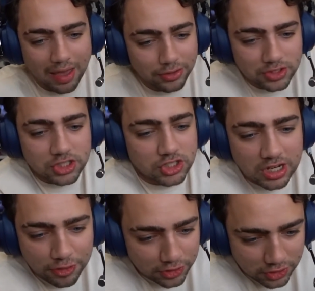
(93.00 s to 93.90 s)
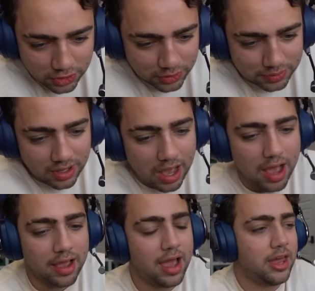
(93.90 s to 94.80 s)
There's just nothing to do.
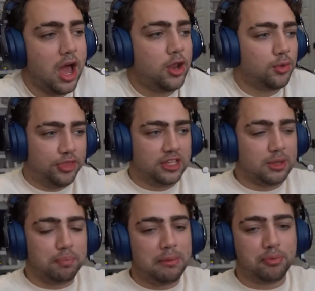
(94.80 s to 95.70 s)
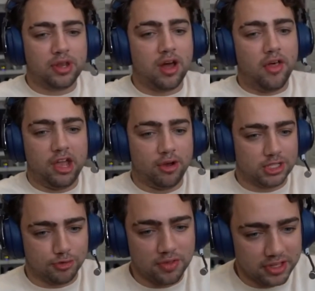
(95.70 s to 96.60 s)
I don't think the people in LA are
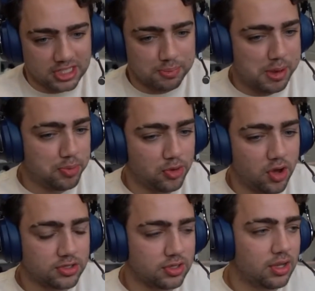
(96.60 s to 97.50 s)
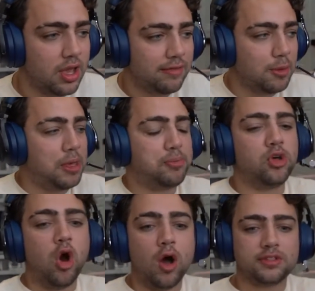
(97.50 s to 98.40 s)
as friendly as the people in Austin. The people
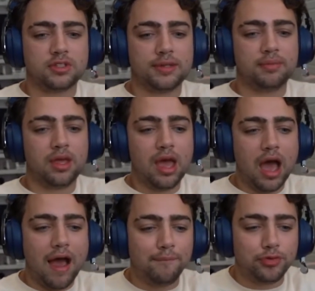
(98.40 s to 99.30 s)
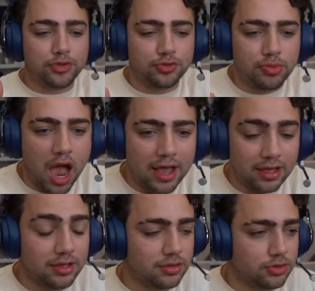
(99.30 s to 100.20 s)
in Austin,
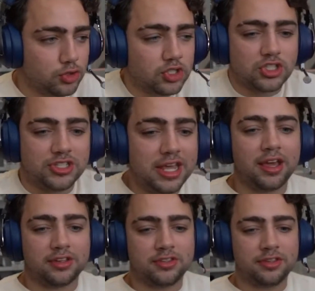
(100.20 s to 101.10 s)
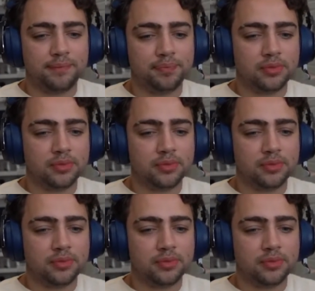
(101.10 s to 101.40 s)
they're just dicks.